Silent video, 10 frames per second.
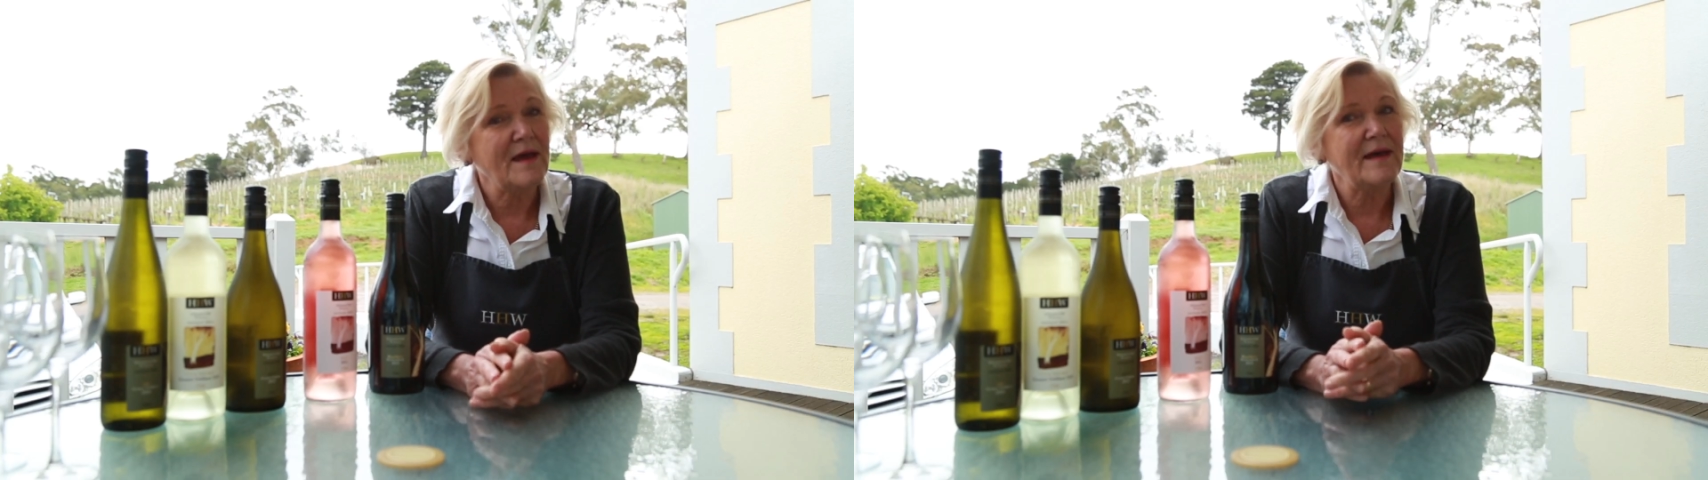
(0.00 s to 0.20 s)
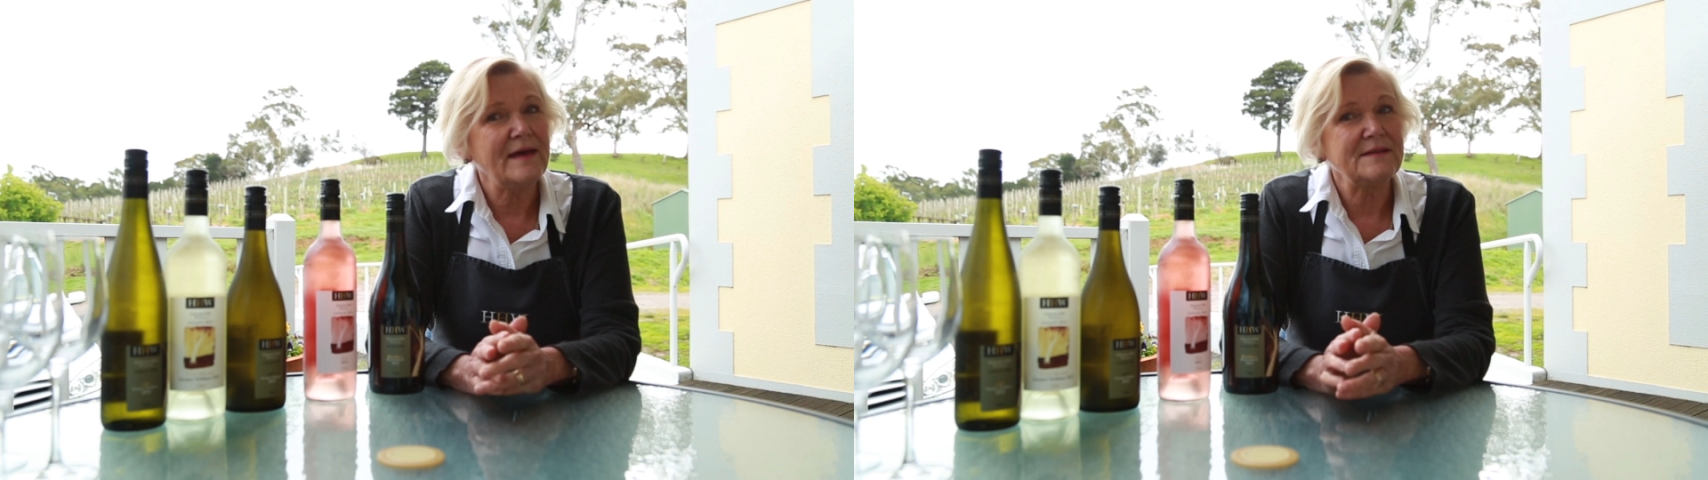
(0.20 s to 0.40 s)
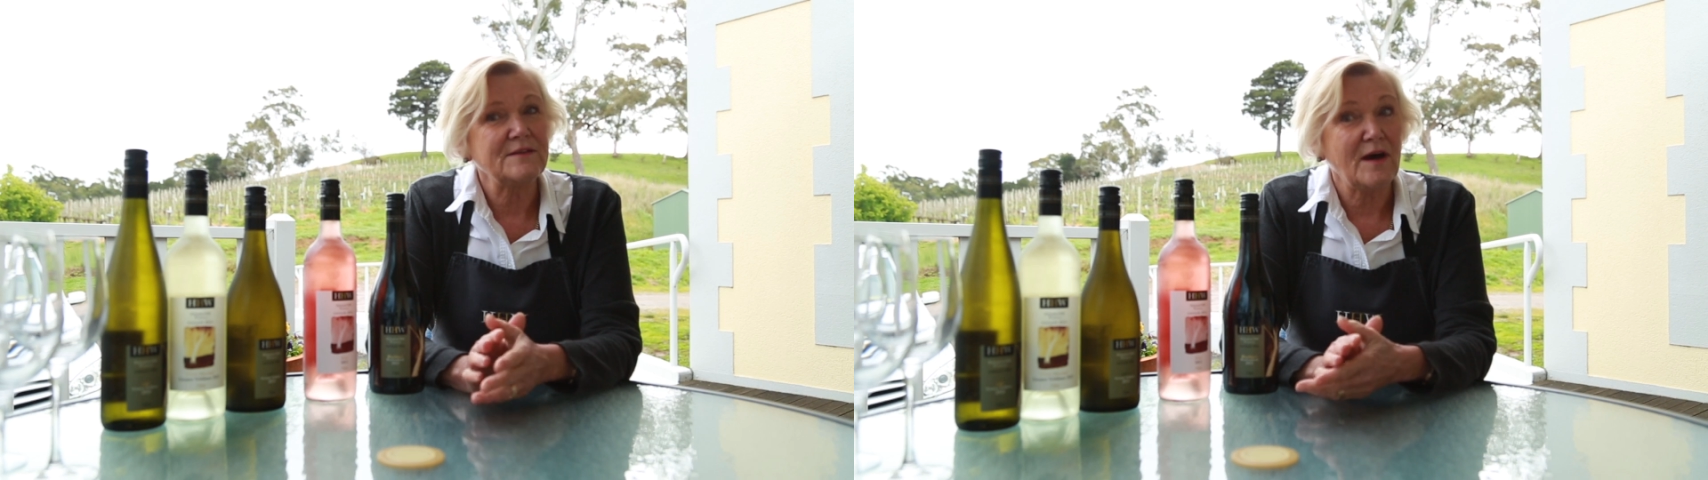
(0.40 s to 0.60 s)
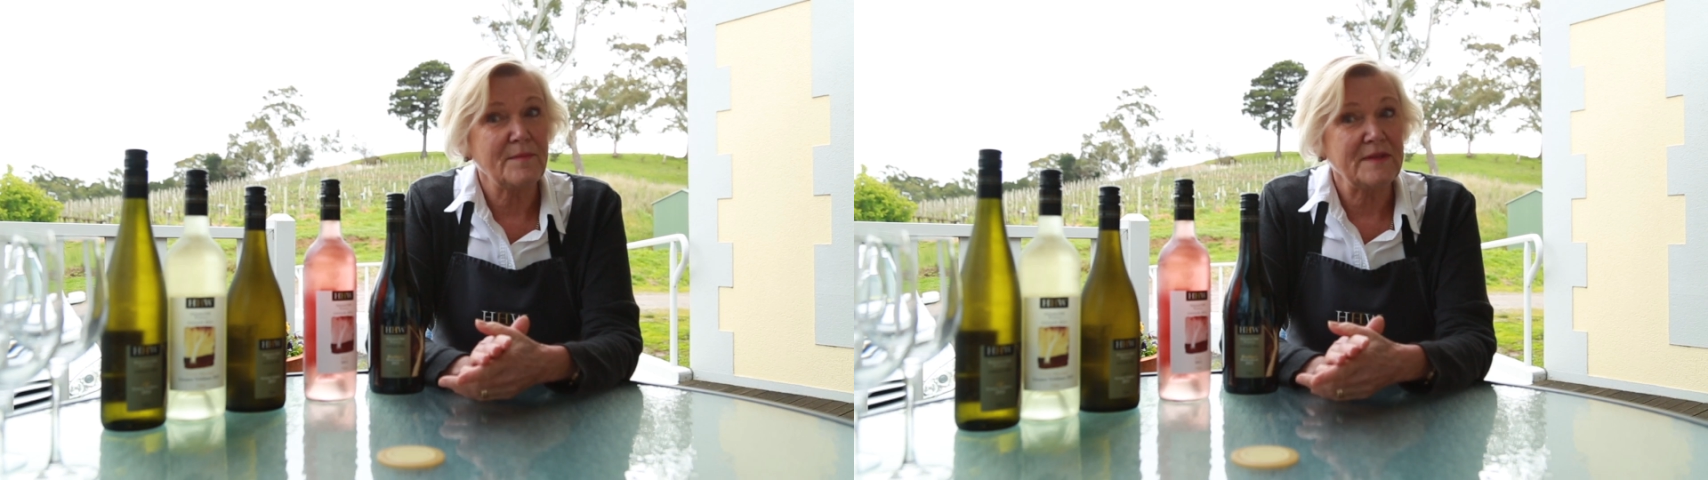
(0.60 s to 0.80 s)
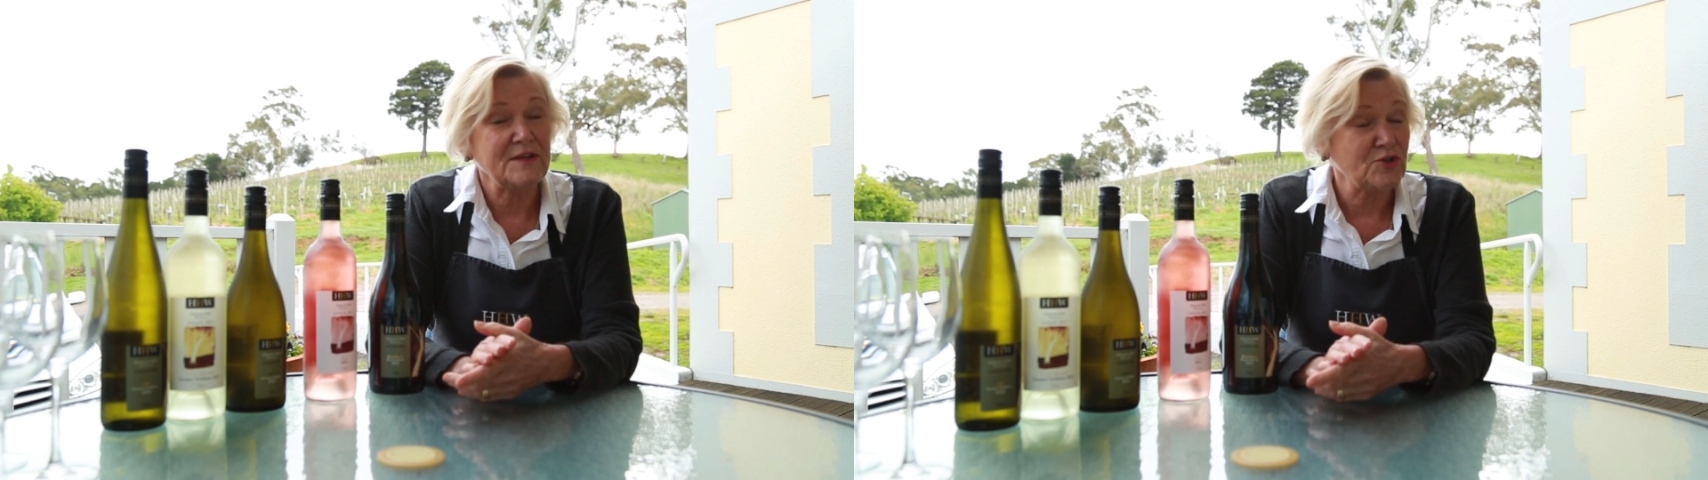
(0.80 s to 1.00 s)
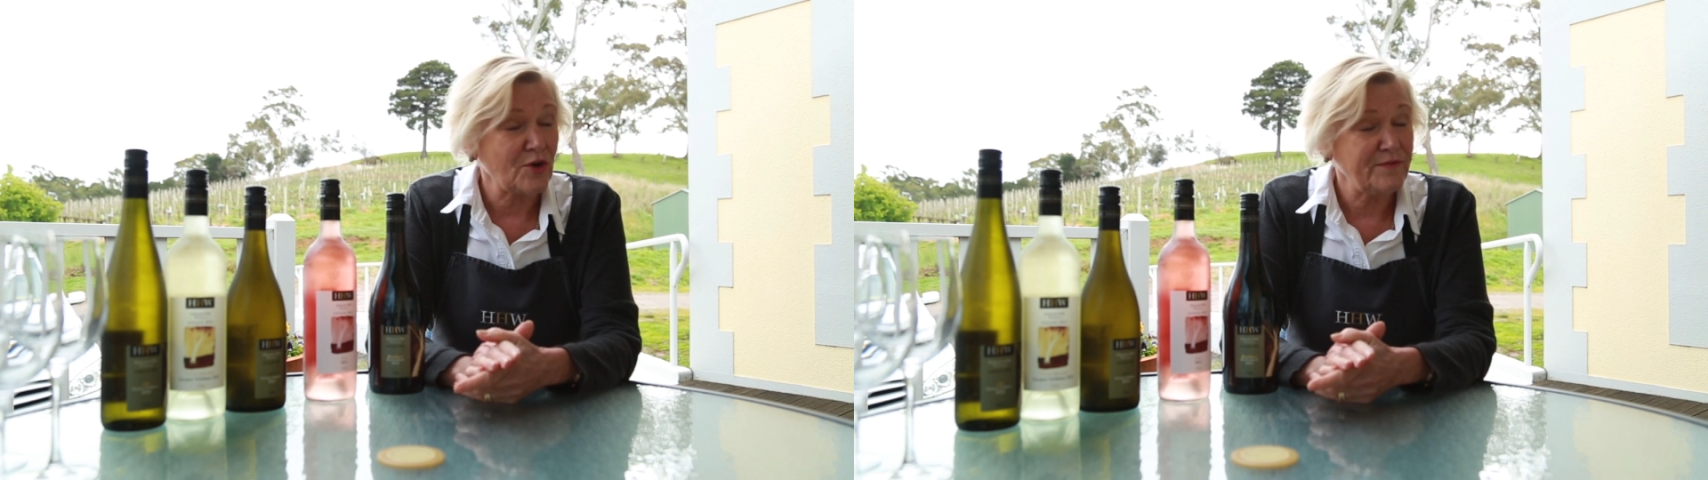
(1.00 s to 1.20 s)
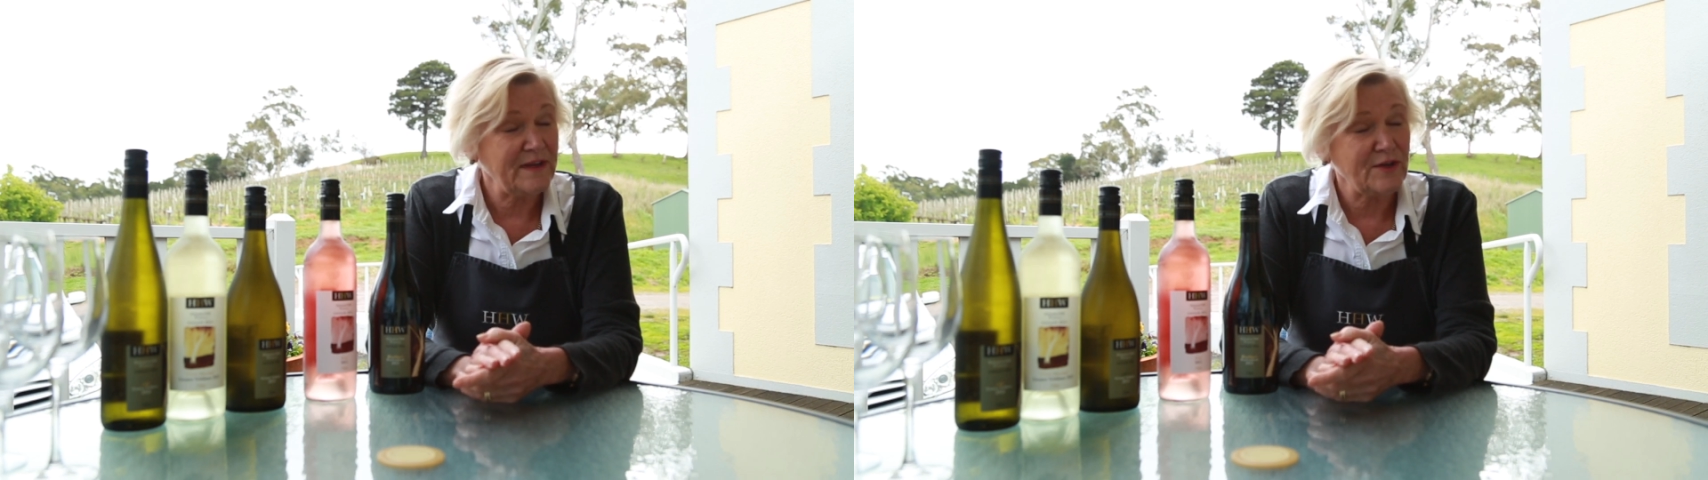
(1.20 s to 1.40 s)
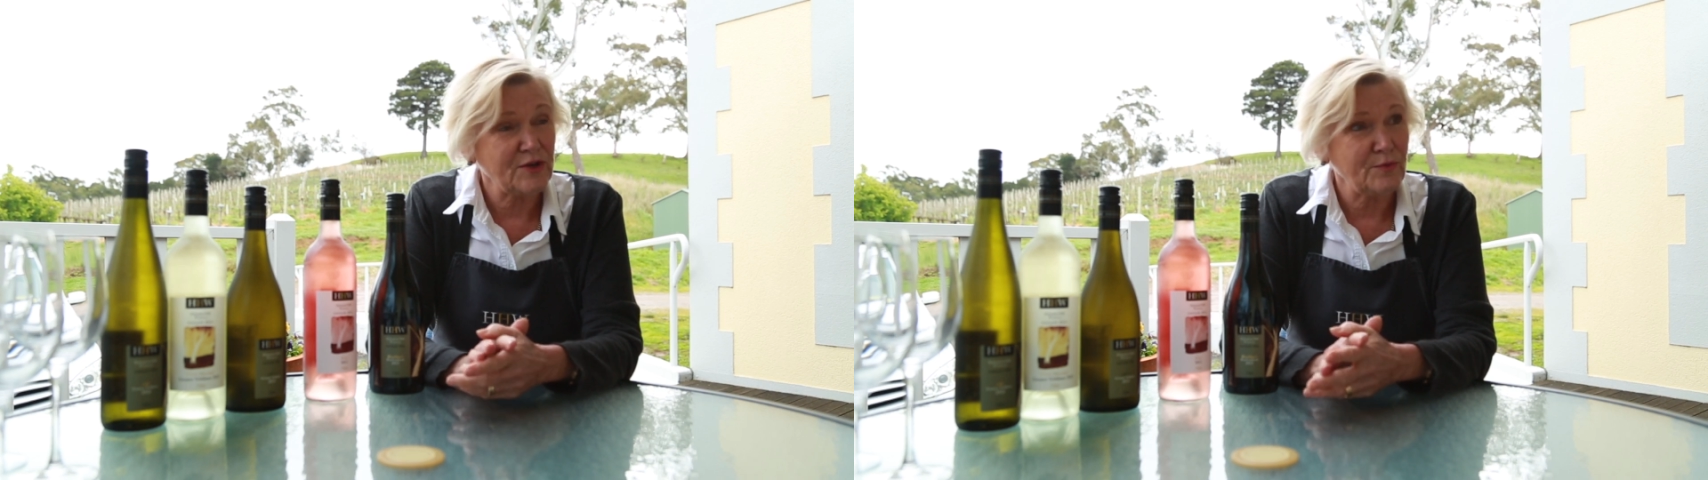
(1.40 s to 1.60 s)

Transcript: and I'm the Chocovino